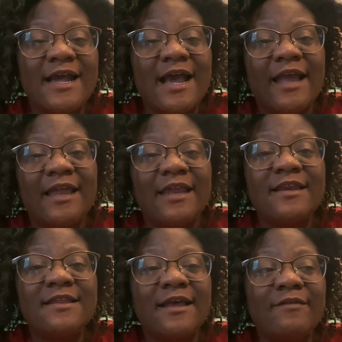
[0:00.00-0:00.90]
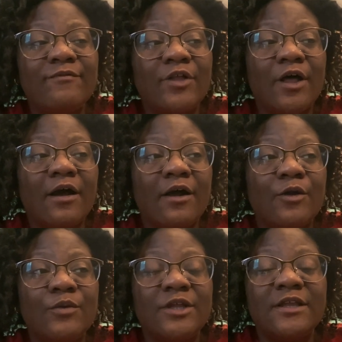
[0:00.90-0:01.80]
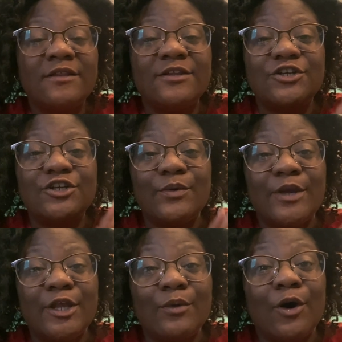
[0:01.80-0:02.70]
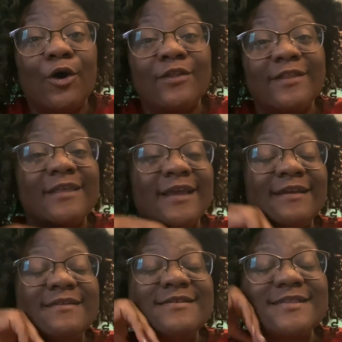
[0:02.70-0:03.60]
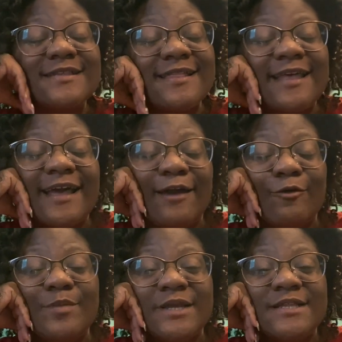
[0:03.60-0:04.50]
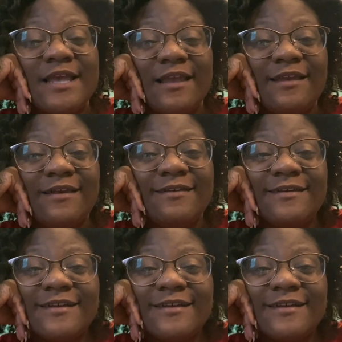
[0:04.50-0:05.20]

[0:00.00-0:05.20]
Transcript: I ended that vlog with showing you all the things that I will be taking